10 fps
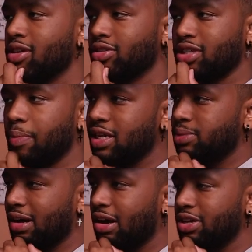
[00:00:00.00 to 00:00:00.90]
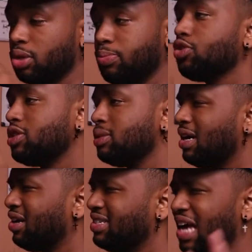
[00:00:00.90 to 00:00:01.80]
Some of these melodies, or most of these
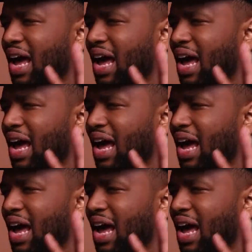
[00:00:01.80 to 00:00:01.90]
melodies,